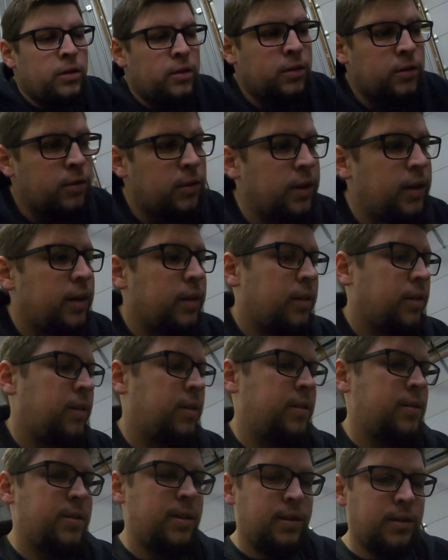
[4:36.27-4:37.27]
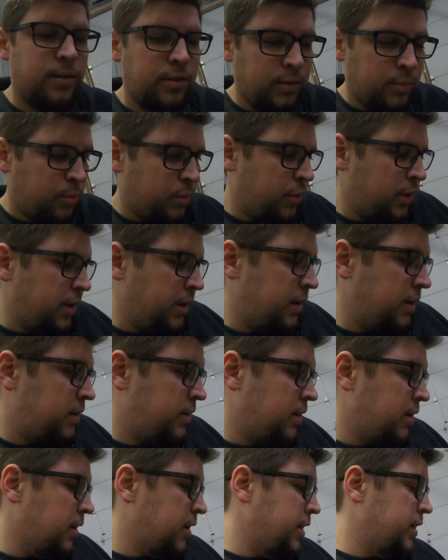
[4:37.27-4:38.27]
So yeah, DSM
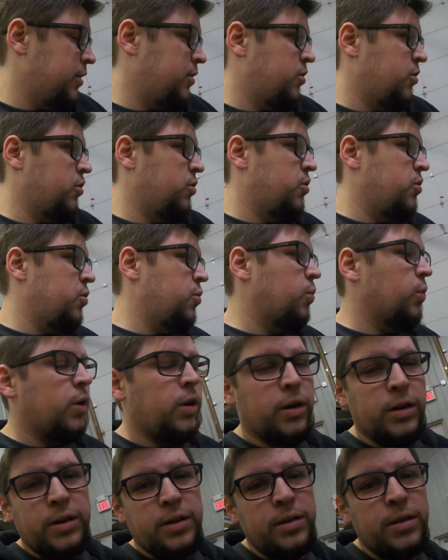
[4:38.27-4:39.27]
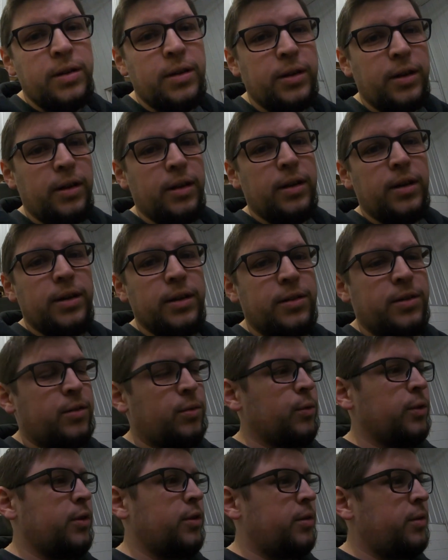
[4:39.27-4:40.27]
brake lines do work on
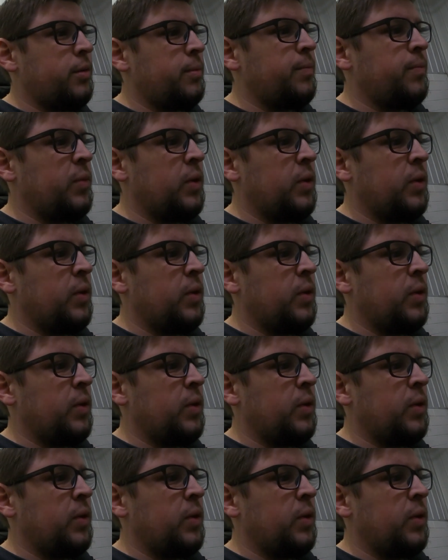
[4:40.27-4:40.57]
Galants, which